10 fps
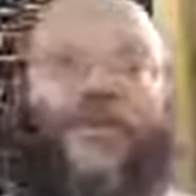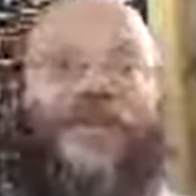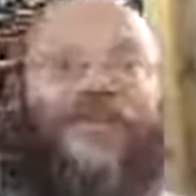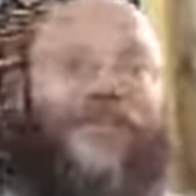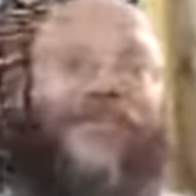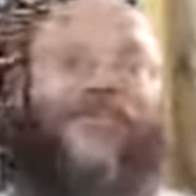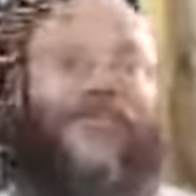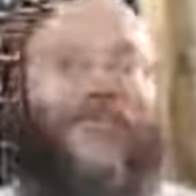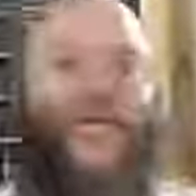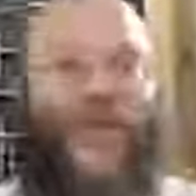they don't have
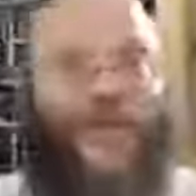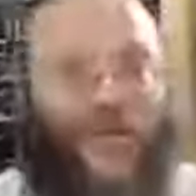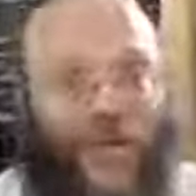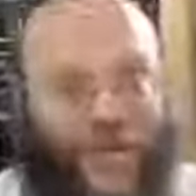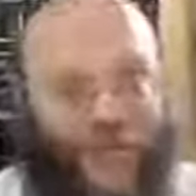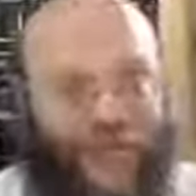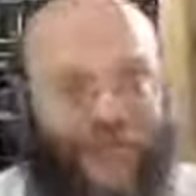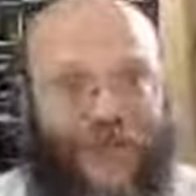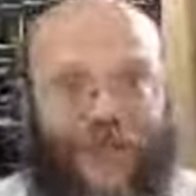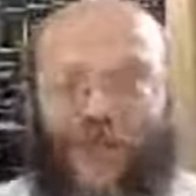Hashem next to them.
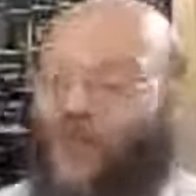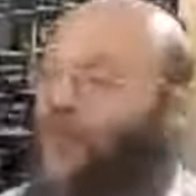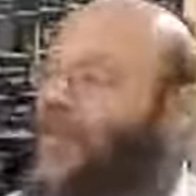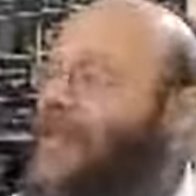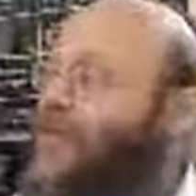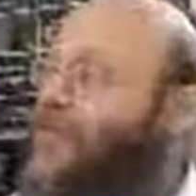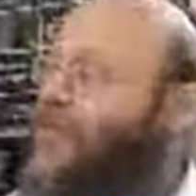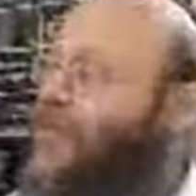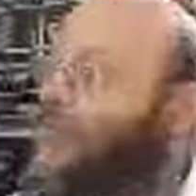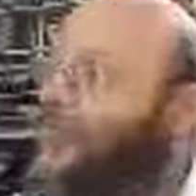
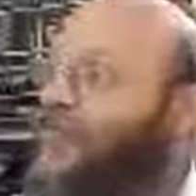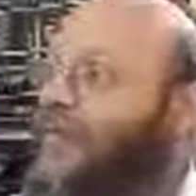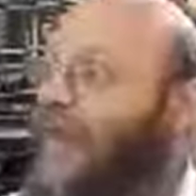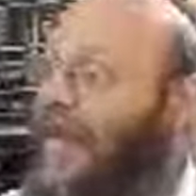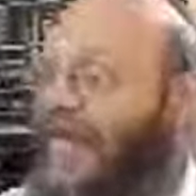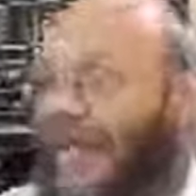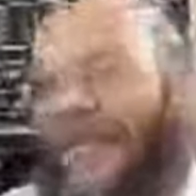So I think